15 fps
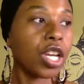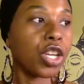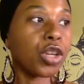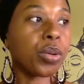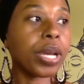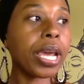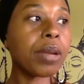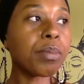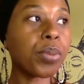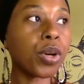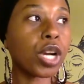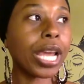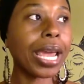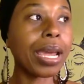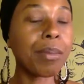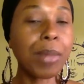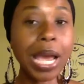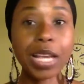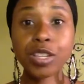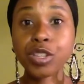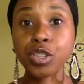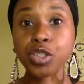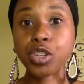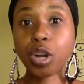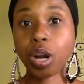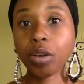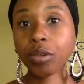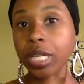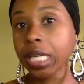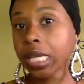You can book a master
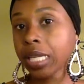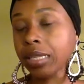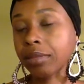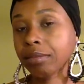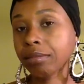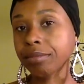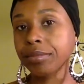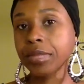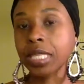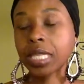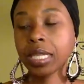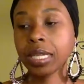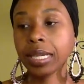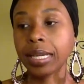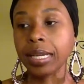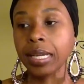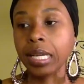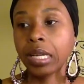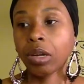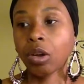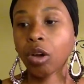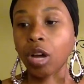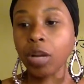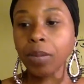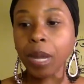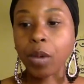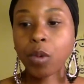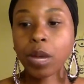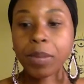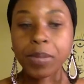chart reading on
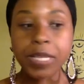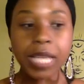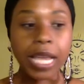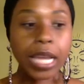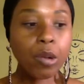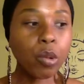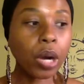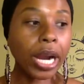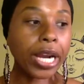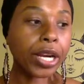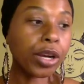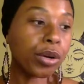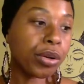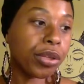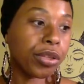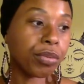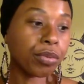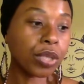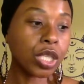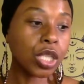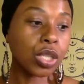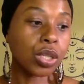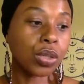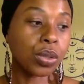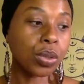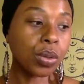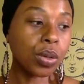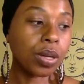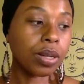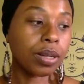my website, where I go
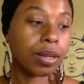through,